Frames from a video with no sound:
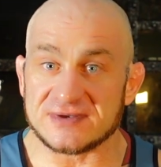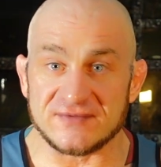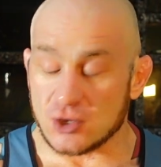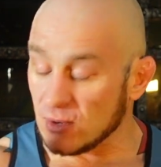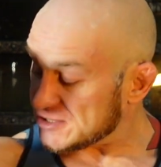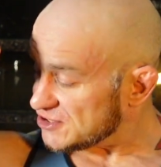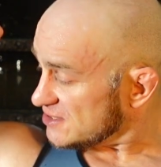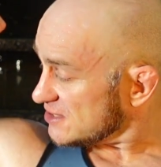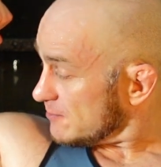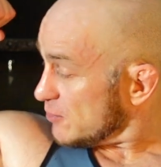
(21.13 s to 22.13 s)
If you have any
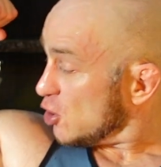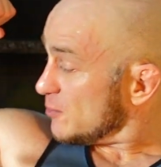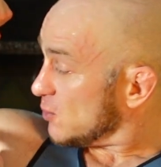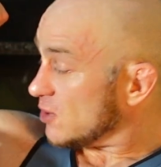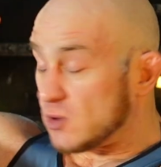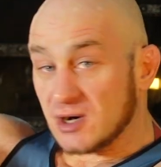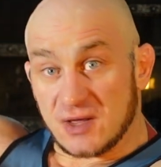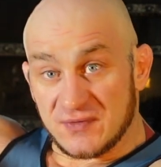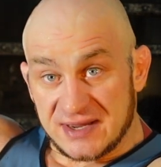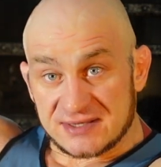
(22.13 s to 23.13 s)
questions, boom, you wanna work
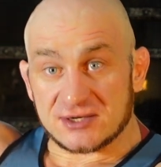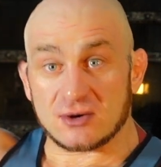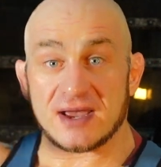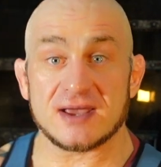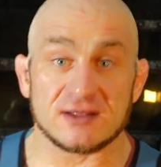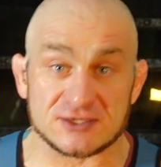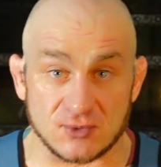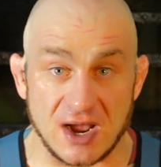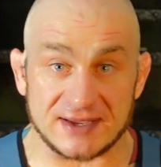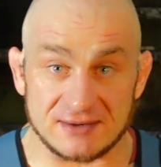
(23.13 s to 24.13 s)
on these, okay? Let's
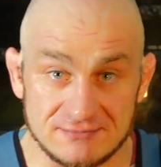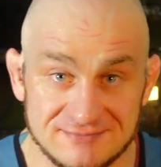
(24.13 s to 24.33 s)
rock it.